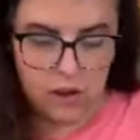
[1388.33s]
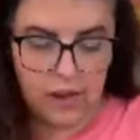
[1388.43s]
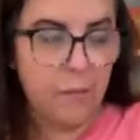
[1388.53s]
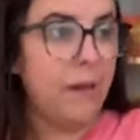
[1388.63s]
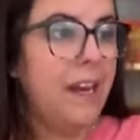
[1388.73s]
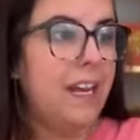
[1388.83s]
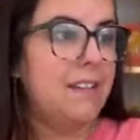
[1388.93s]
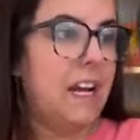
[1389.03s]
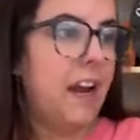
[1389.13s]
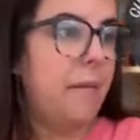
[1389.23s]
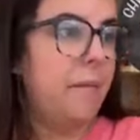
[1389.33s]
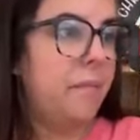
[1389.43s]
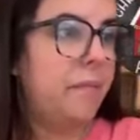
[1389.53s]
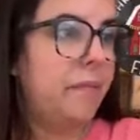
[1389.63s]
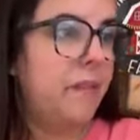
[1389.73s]
I got plenty of
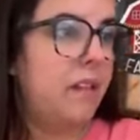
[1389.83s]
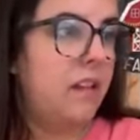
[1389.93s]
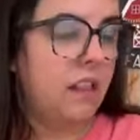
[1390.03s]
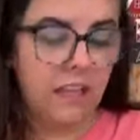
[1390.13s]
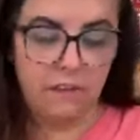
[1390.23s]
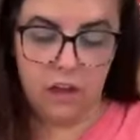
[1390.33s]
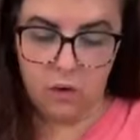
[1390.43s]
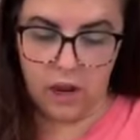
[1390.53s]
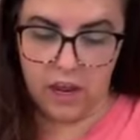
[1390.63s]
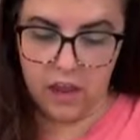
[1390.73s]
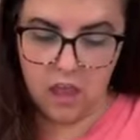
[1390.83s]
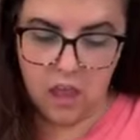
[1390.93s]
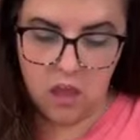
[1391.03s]
time. Leave it. Okay.